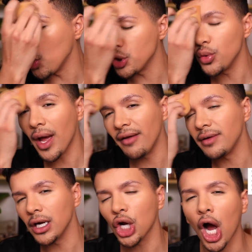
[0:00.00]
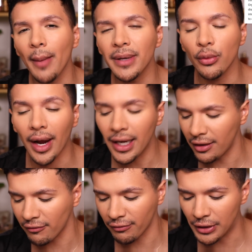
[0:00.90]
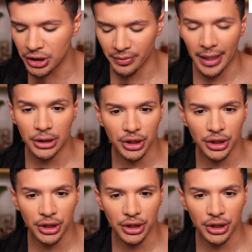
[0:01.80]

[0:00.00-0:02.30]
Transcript: you have a copyright infringement.